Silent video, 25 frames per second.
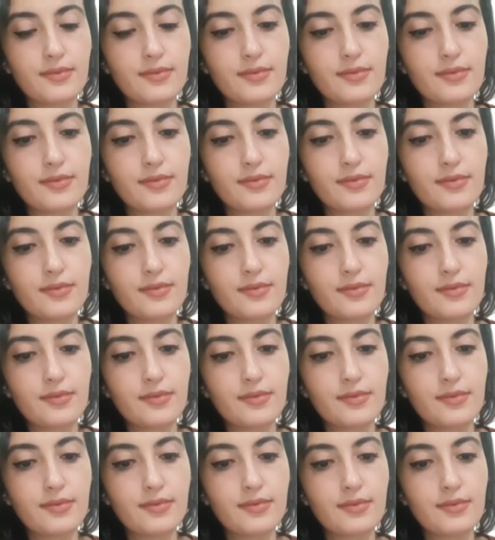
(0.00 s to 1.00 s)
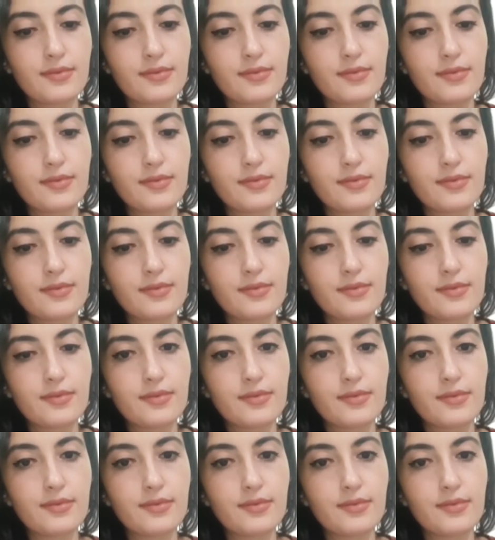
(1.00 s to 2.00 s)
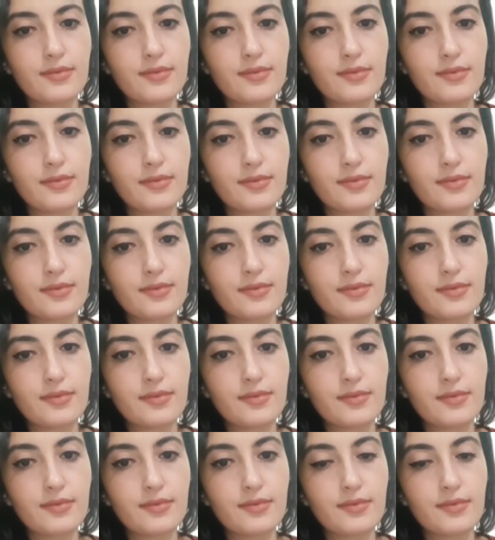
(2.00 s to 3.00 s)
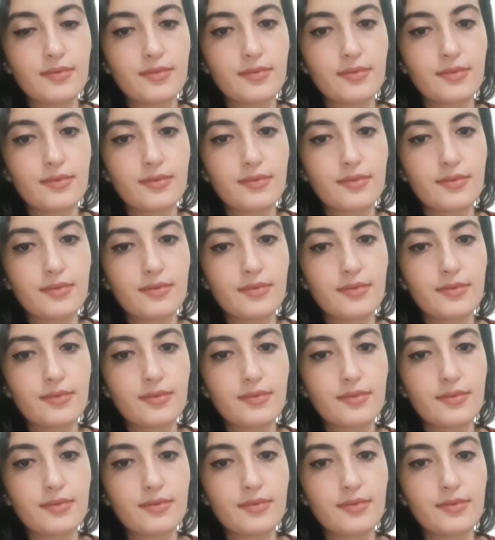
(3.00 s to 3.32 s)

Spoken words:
[no speech]